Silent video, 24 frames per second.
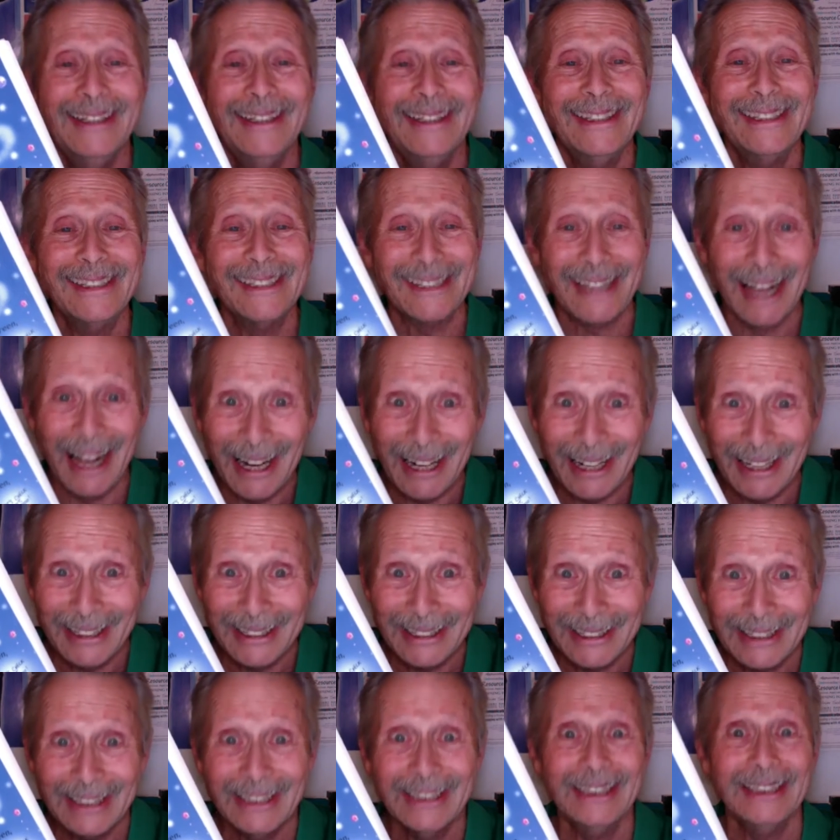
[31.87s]

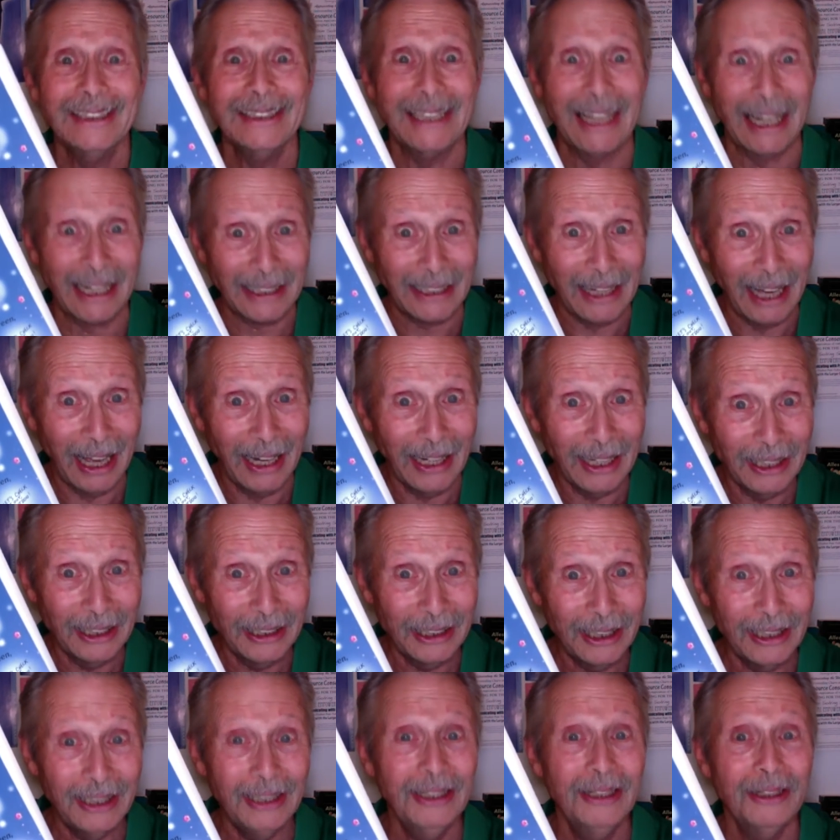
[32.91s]
science,
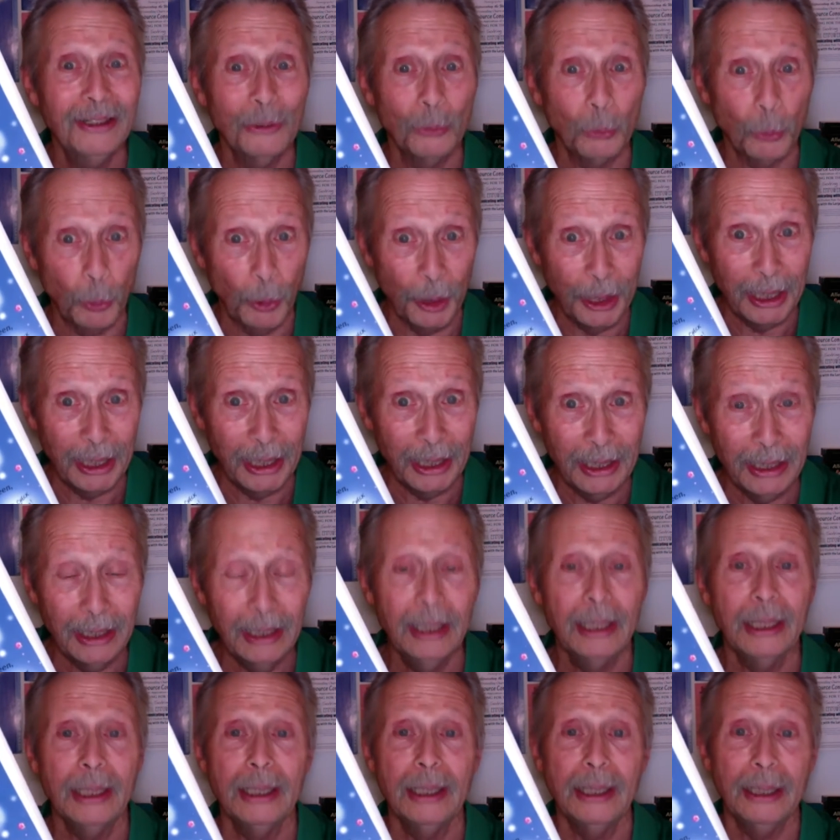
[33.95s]
technology,
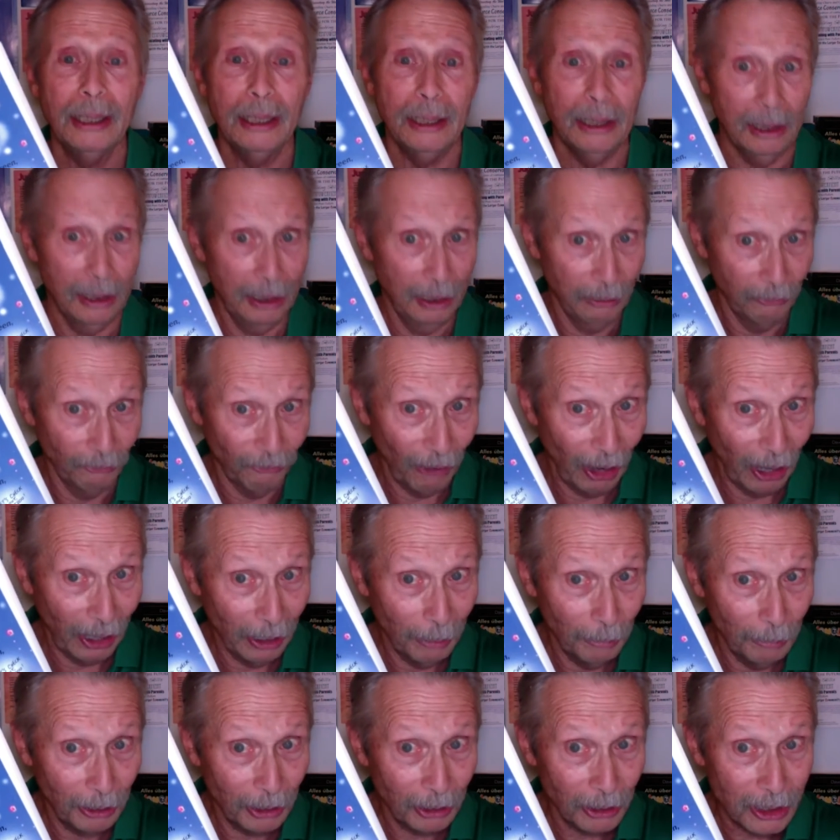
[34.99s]
reading,
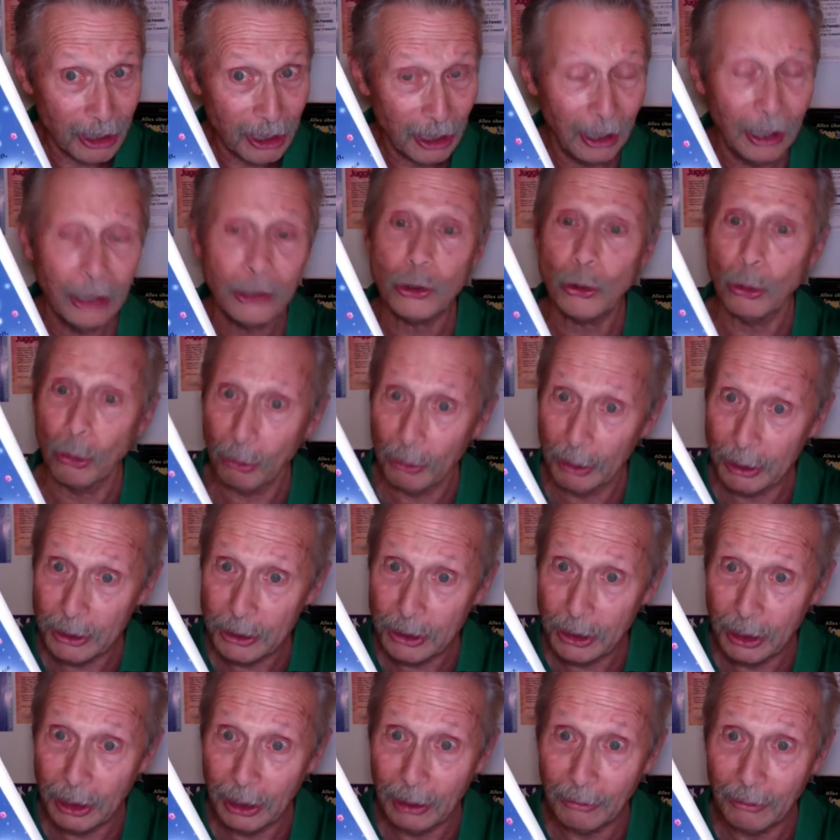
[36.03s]
environmental science or
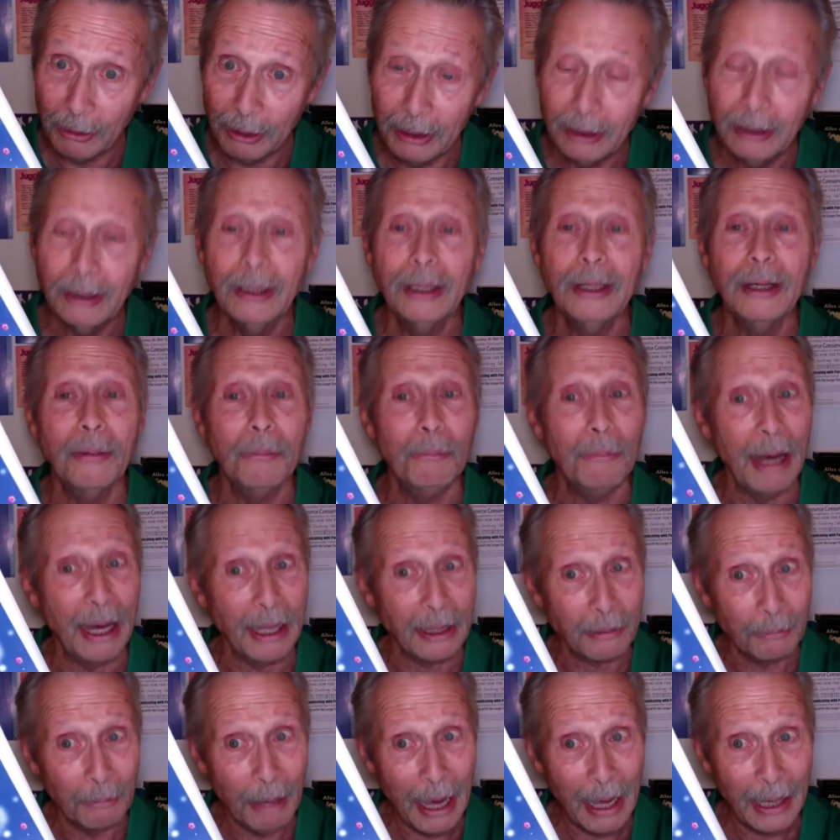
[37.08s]
engineering,
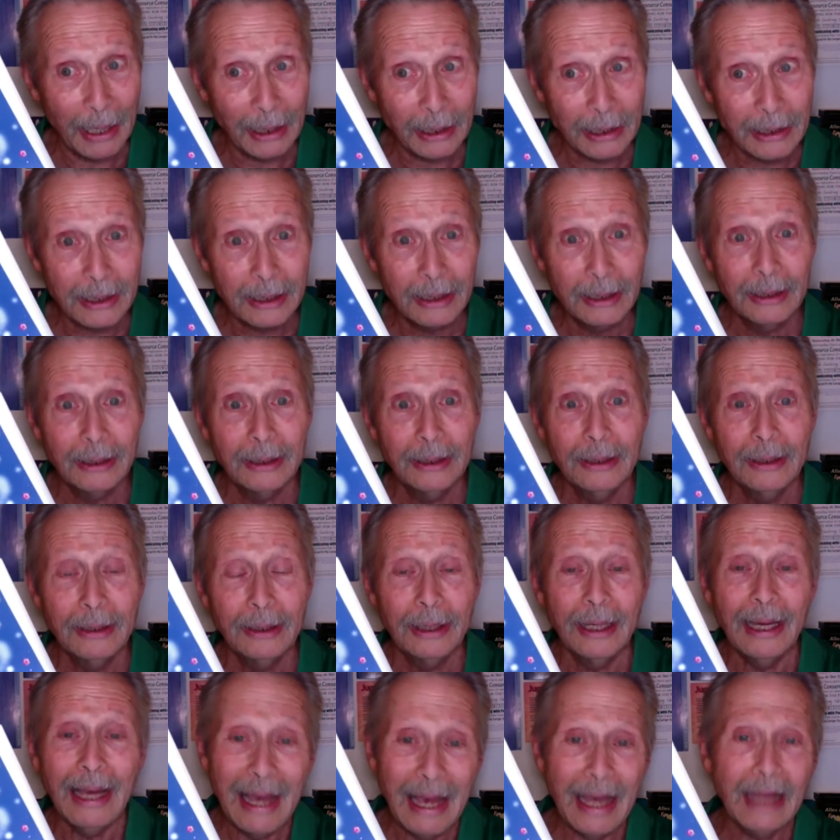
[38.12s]
mathematics,
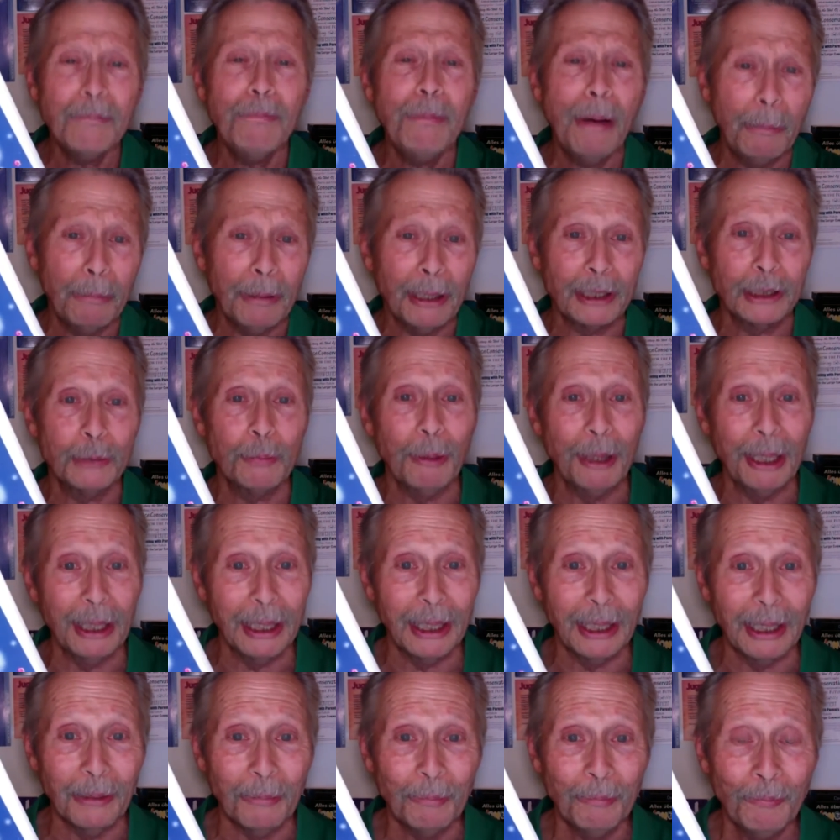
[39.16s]
and public
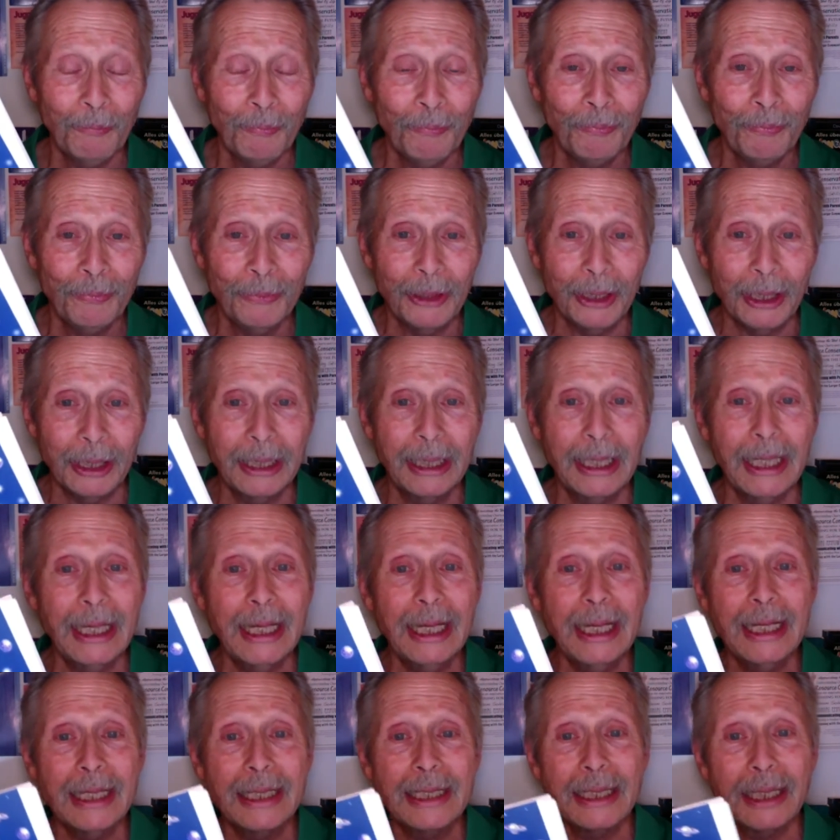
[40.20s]
speaking. The
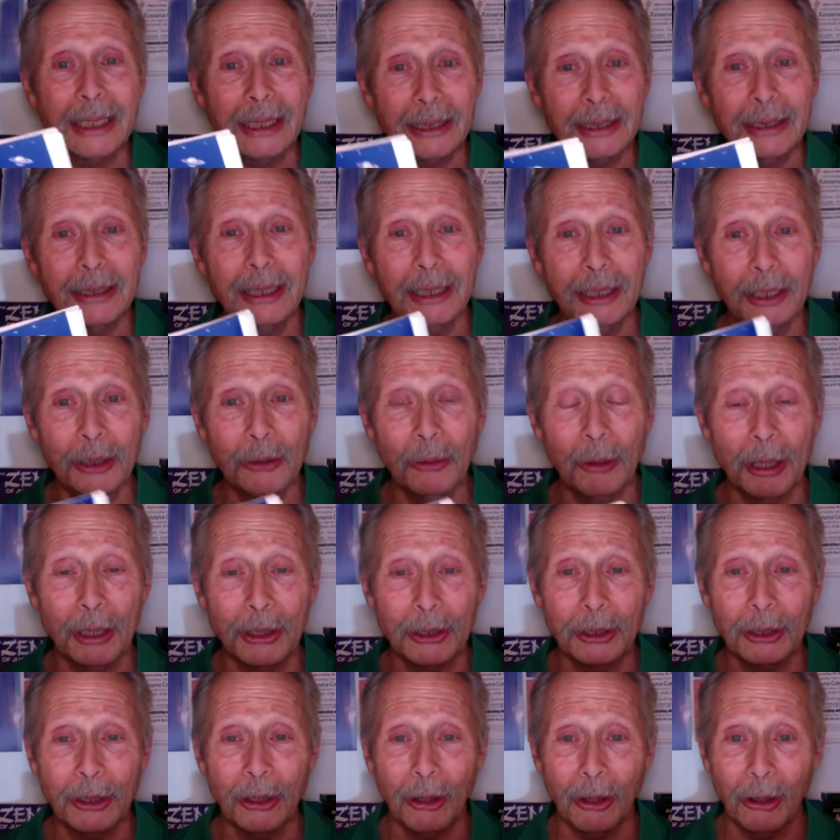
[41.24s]
keys to
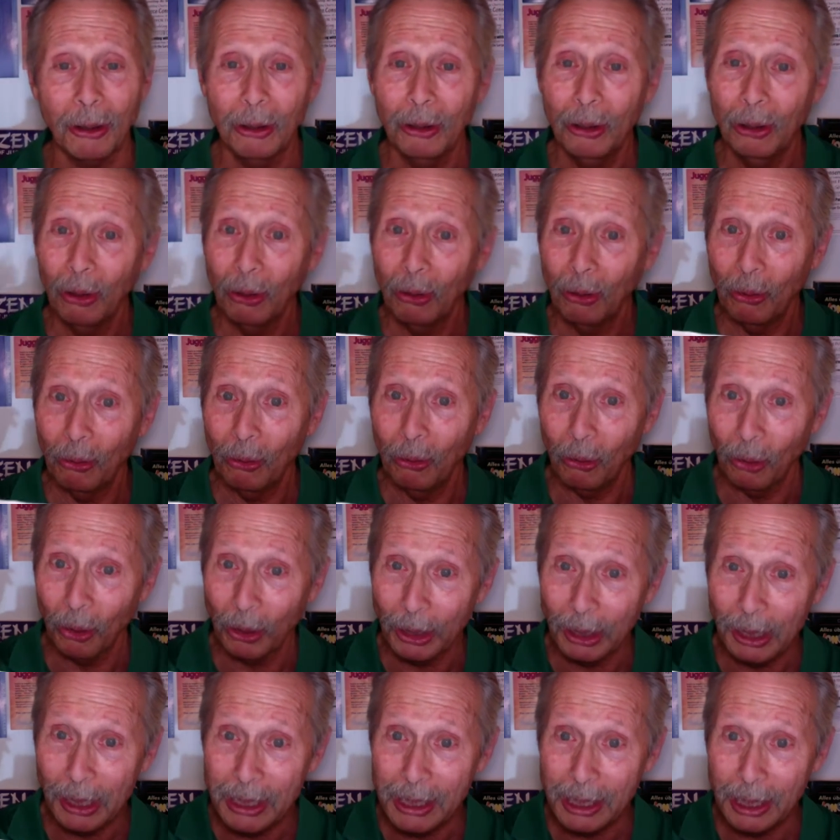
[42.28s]
continuation are
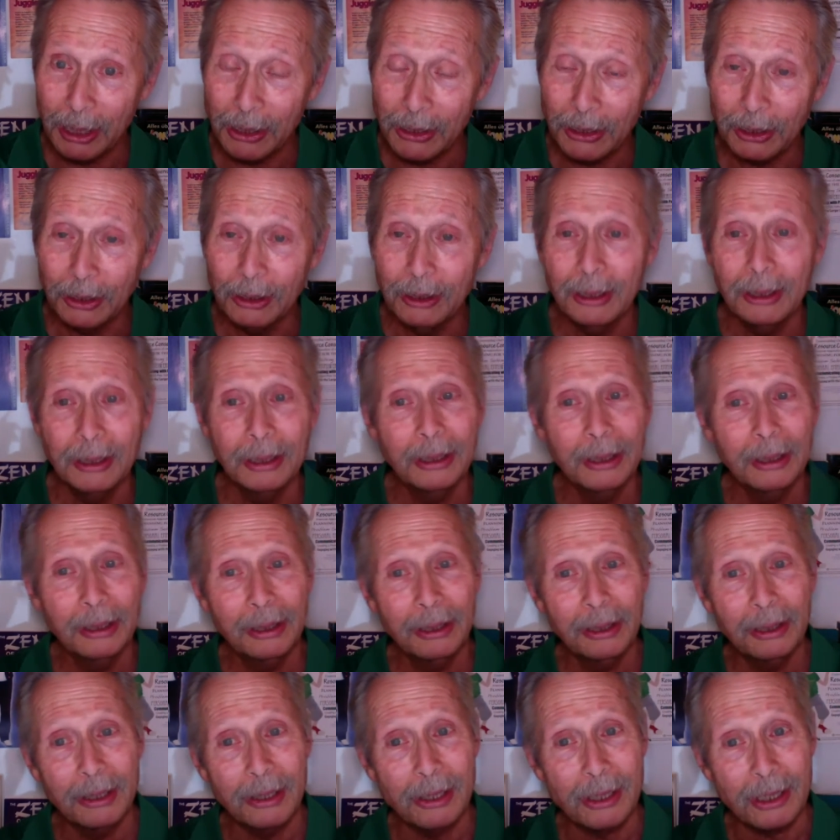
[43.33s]
organization,
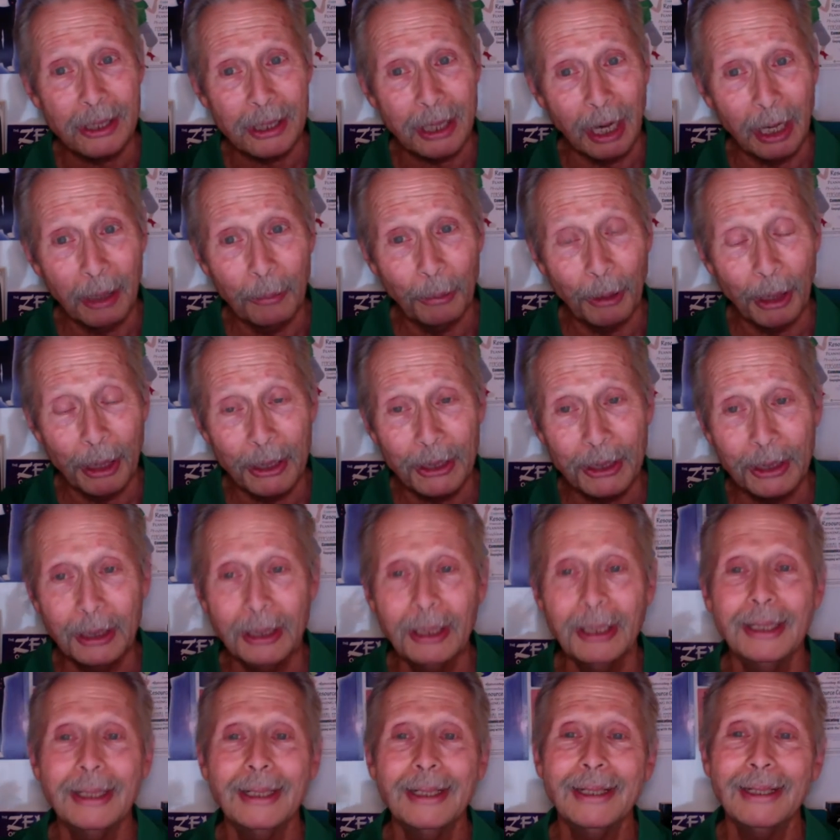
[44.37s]

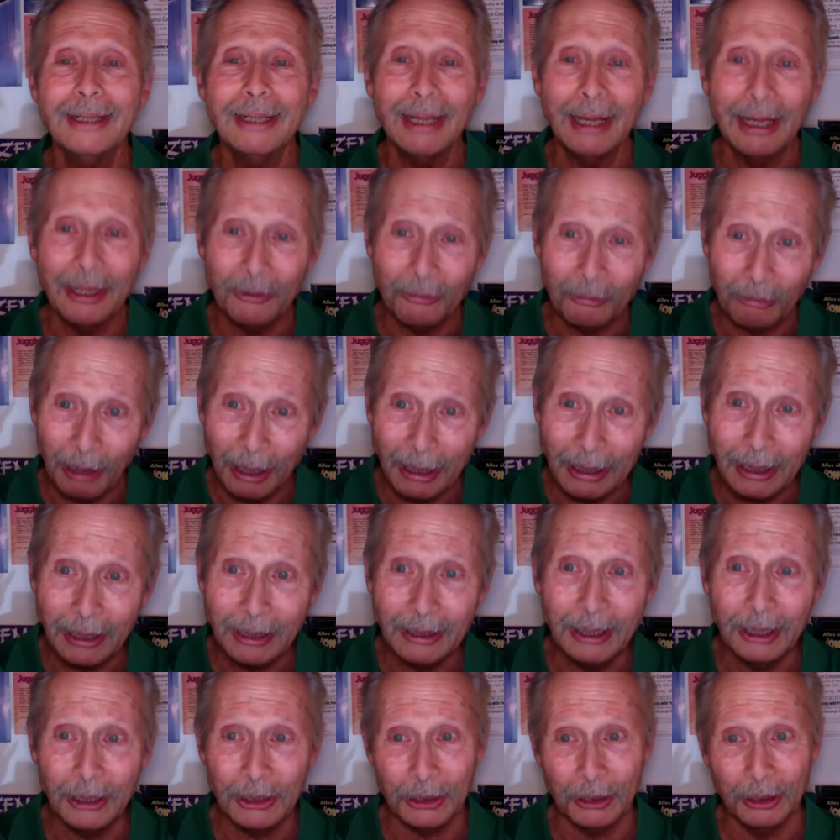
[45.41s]
celebration, and
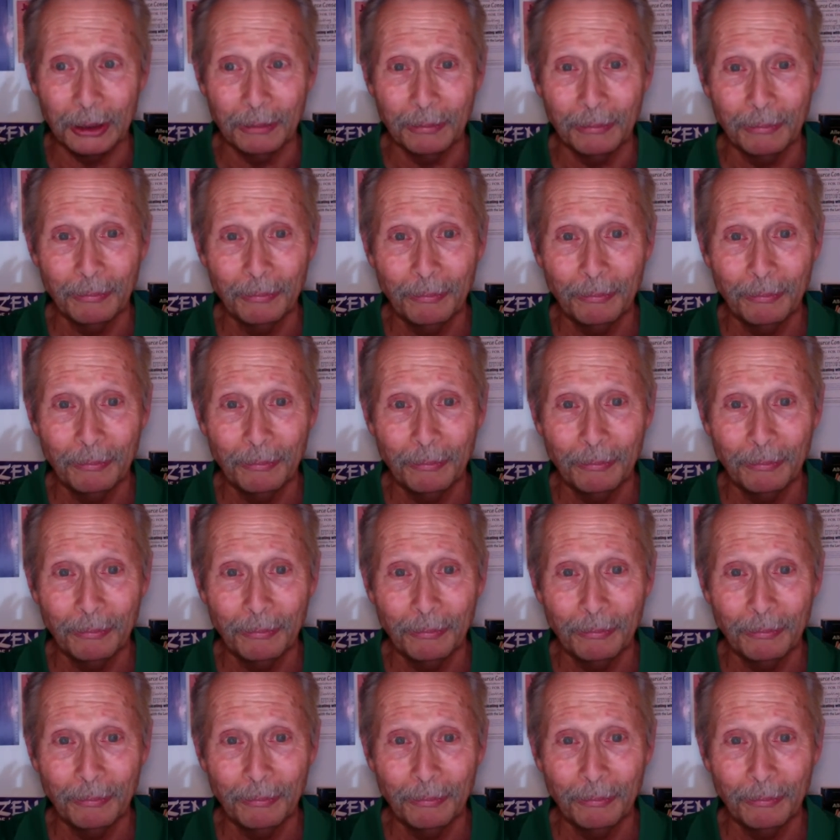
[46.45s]
recognition.